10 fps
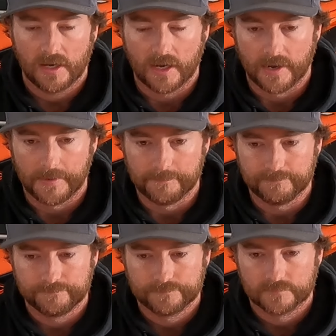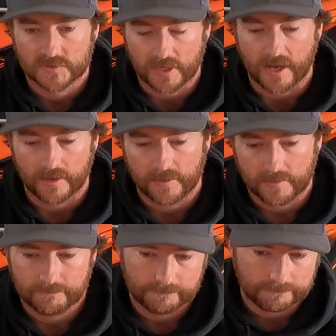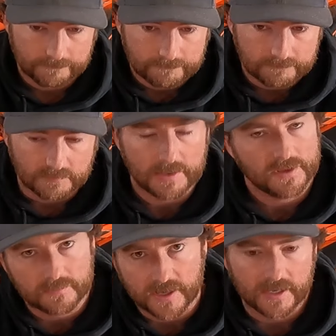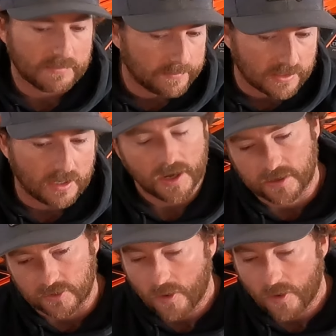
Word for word: Um, so yeah, might be in my head, might be not, I